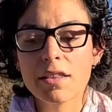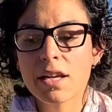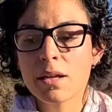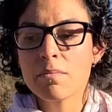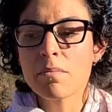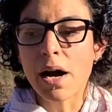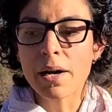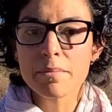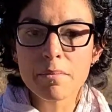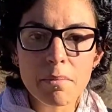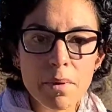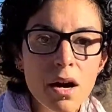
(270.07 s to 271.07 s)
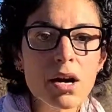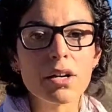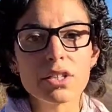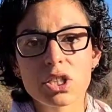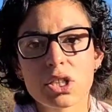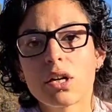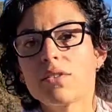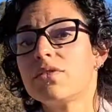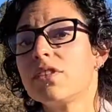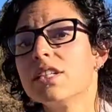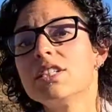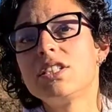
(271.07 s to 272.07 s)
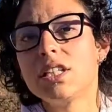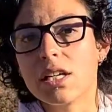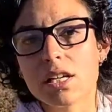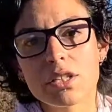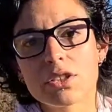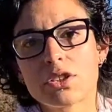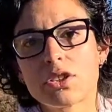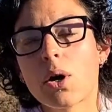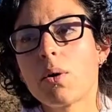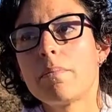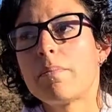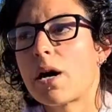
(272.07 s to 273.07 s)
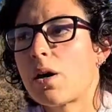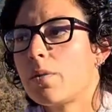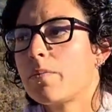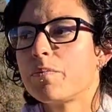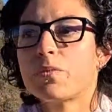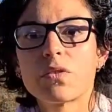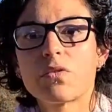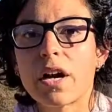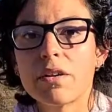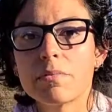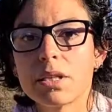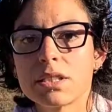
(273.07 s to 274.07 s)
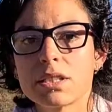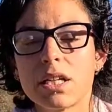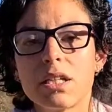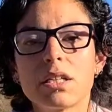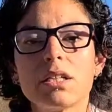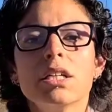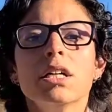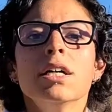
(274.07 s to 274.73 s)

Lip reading: then by March of this year, so about 5 months later,